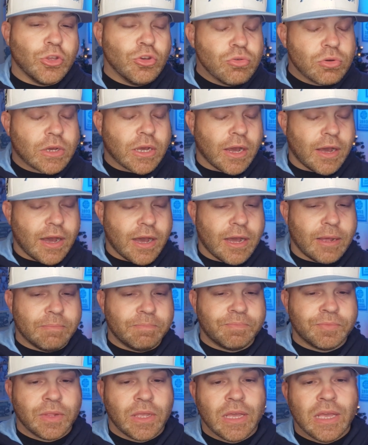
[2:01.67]

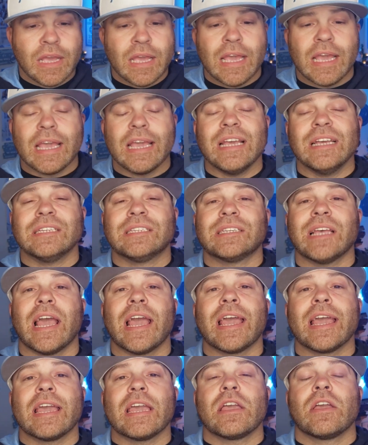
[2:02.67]
UConn is
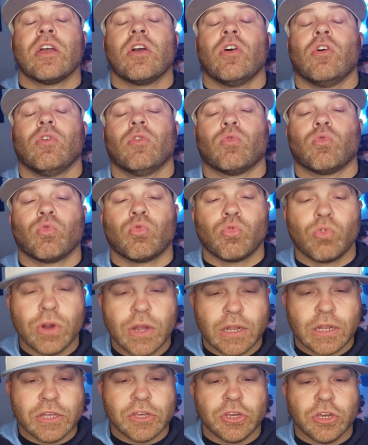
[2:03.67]
a
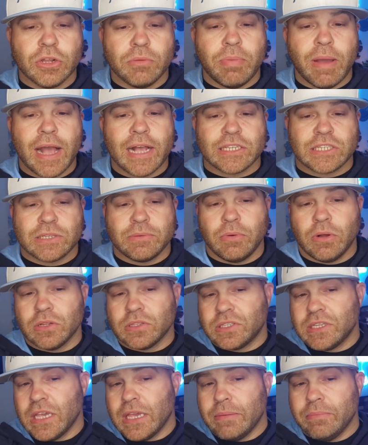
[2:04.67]
really good basketball
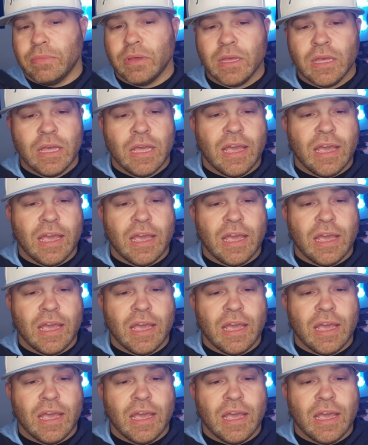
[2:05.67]
team.